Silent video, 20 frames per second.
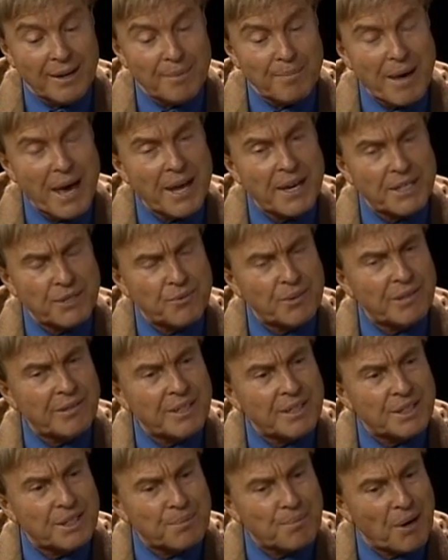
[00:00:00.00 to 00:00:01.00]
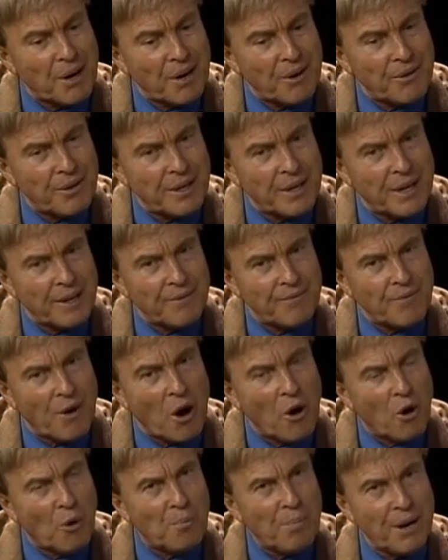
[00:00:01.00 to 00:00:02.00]
And it's really inspiring. And
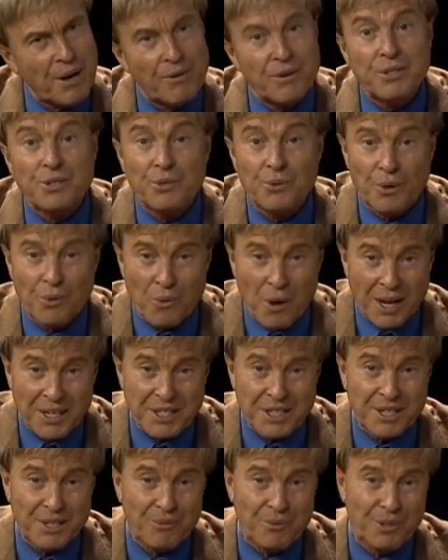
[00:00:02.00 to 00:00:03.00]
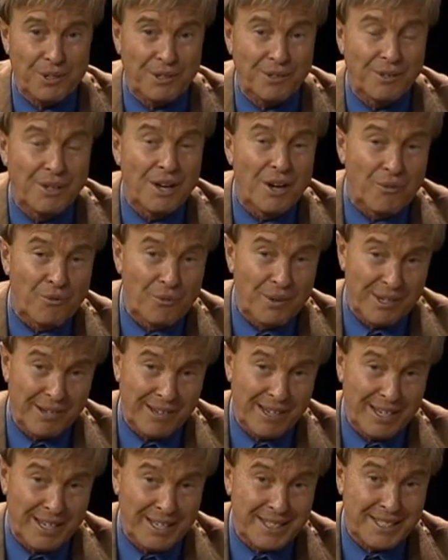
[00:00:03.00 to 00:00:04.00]
I hope parents who are watching will
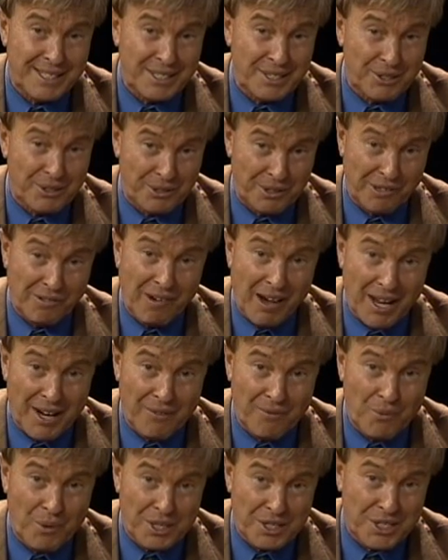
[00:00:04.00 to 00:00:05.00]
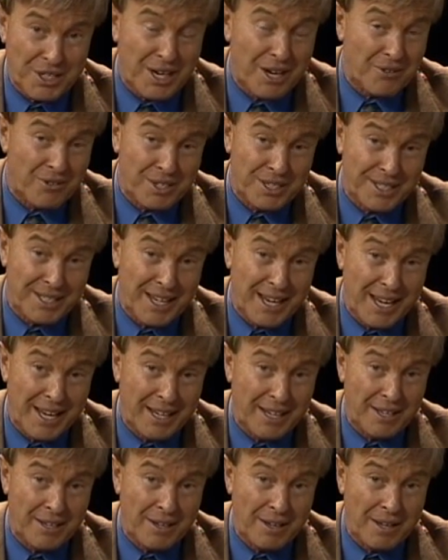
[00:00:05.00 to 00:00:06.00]
really consider a lot of what Sharon is
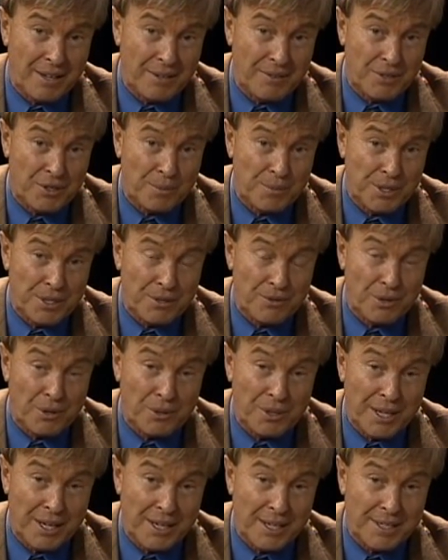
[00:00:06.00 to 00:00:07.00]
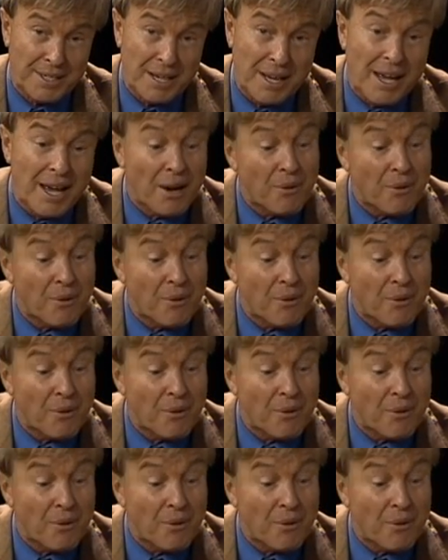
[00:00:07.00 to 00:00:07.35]
saying in terms of their own kids.